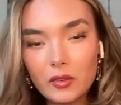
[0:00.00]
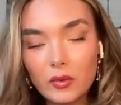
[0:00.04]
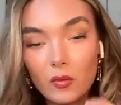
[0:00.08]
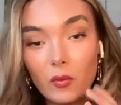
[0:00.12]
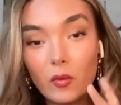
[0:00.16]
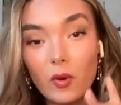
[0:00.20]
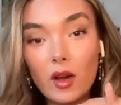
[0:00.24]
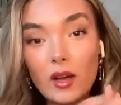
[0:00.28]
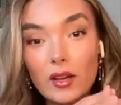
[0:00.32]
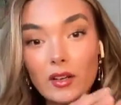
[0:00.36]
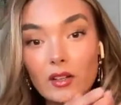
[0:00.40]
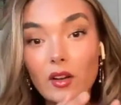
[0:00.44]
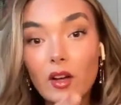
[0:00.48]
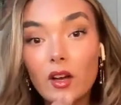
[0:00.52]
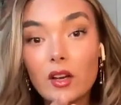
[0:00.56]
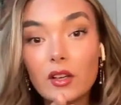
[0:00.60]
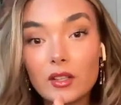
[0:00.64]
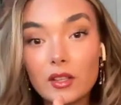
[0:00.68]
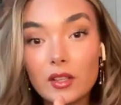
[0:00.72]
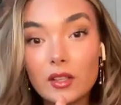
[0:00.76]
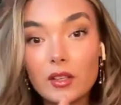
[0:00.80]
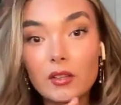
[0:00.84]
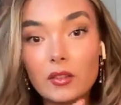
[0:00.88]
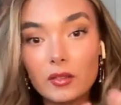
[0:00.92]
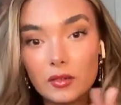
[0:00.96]
why not
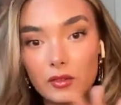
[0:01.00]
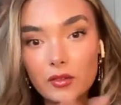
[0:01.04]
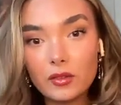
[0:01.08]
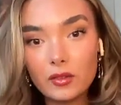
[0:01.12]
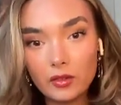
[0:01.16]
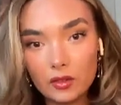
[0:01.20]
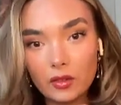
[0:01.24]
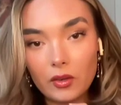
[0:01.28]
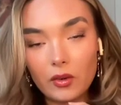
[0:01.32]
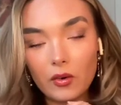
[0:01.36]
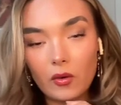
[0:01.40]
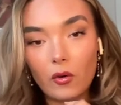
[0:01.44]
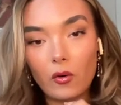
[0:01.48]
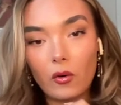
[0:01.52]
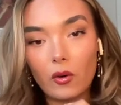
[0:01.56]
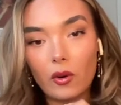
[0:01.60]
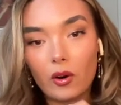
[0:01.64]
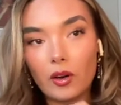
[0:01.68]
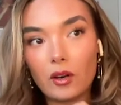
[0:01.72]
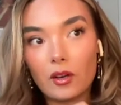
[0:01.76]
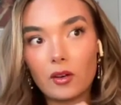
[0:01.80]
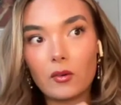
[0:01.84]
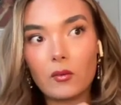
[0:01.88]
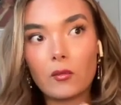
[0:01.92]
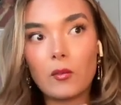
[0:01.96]
you
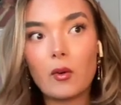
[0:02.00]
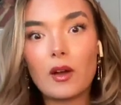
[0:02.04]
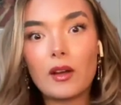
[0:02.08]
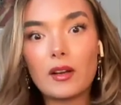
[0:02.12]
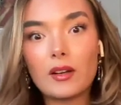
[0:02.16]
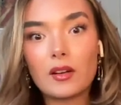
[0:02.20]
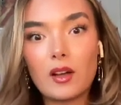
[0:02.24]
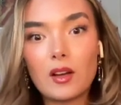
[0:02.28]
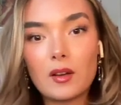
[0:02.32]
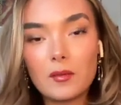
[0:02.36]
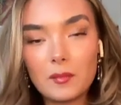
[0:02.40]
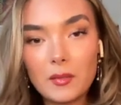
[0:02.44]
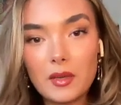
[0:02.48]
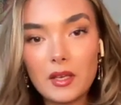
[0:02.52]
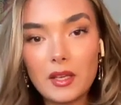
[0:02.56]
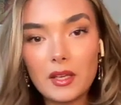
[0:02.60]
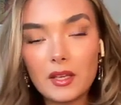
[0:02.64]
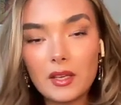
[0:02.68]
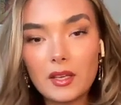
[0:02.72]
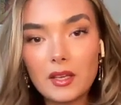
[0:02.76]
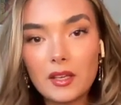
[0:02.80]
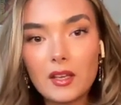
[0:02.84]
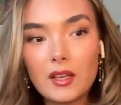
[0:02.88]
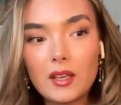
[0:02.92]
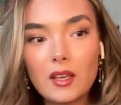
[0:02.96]
or why not me.
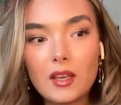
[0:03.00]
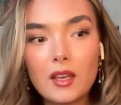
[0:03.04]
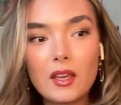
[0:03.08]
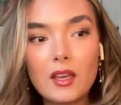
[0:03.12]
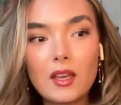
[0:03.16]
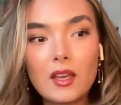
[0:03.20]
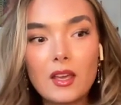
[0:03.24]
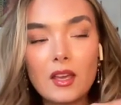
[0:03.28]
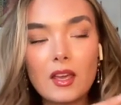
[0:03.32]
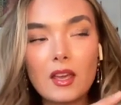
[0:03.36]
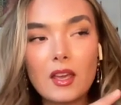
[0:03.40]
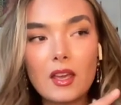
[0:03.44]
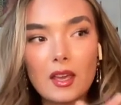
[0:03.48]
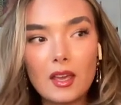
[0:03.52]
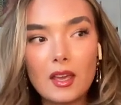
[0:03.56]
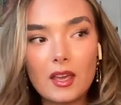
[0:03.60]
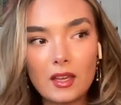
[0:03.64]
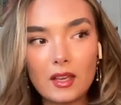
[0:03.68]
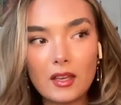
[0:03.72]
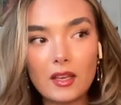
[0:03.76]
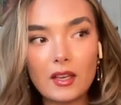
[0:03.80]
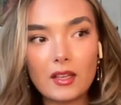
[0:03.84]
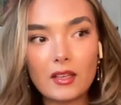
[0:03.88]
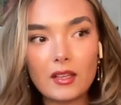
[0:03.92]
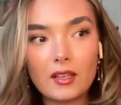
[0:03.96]

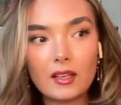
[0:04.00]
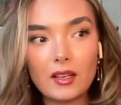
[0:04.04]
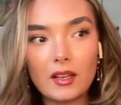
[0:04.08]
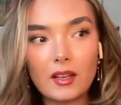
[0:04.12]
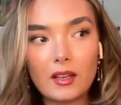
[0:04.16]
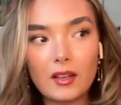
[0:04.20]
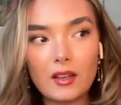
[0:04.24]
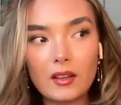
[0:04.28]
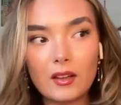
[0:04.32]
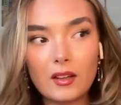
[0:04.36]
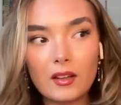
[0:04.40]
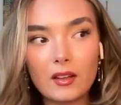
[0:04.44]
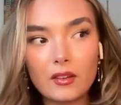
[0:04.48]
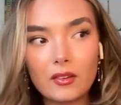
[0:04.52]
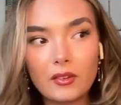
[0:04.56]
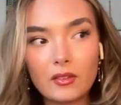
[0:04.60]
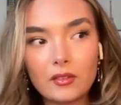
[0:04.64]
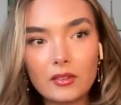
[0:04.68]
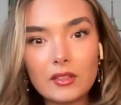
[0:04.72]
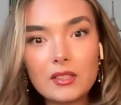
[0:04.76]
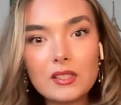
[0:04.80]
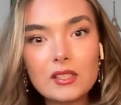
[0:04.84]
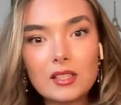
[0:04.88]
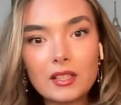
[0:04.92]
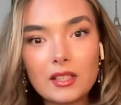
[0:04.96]
And
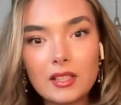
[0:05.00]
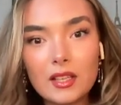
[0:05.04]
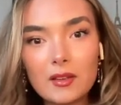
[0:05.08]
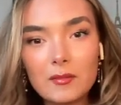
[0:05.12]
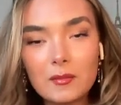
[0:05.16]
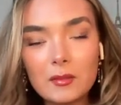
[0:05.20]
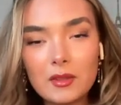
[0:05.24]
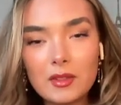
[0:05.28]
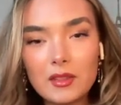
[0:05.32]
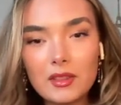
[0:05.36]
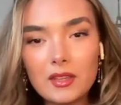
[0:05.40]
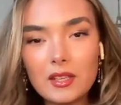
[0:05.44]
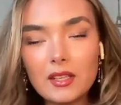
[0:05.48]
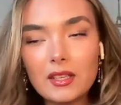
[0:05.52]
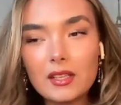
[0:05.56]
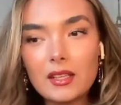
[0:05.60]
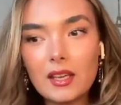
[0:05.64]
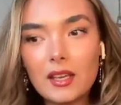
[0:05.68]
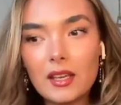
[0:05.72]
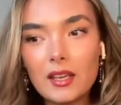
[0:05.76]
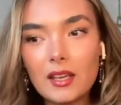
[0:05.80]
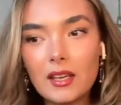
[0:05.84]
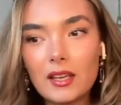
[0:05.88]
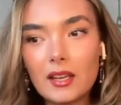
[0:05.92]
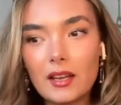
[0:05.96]
recently I've been
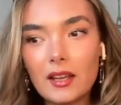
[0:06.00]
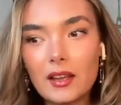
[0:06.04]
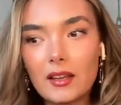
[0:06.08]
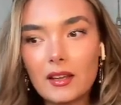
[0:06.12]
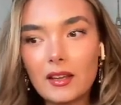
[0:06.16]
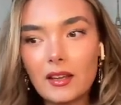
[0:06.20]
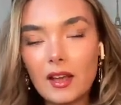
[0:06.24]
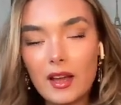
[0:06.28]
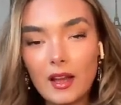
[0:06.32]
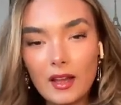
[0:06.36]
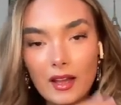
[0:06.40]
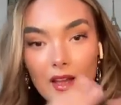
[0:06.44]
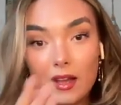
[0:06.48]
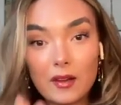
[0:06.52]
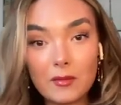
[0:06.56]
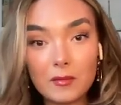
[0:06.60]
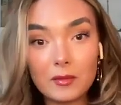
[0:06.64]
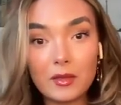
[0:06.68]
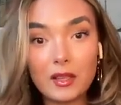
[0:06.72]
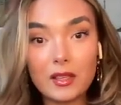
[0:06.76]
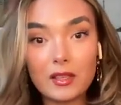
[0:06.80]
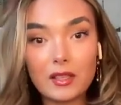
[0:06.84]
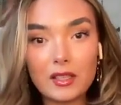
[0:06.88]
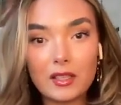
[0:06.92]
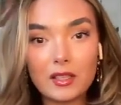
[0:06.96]
thinking, and I
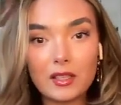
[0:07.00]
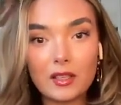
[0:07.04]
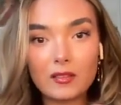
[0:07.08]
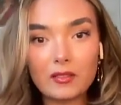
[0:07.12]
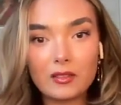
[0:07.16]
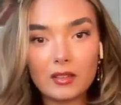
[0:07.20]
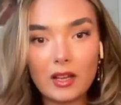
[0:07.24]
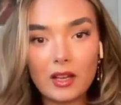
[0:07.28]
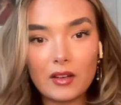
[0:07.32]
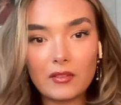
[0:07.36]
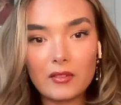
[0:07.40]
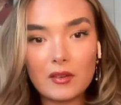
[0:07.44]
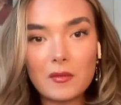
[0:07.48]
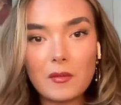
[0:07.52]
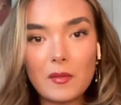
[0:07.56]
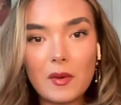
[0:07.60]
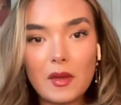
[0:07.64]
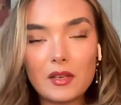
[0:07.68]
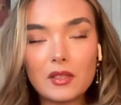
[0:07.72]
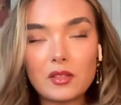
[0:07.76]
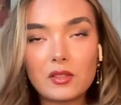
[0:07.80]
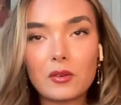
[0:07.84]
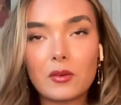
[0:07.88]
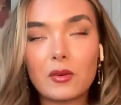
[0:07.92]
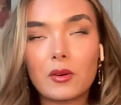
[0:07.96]
am lucky enough to have a
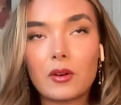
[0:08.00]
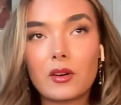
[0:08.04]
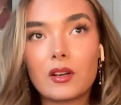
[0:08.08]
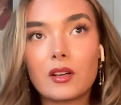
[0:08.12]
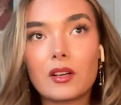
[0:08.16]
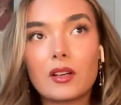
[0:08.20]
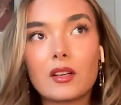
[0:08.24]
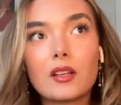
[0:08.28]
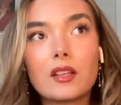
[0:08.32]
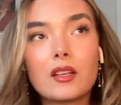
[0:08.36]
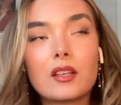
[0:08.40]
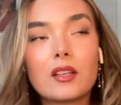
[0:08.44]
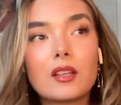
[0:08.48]
mentor.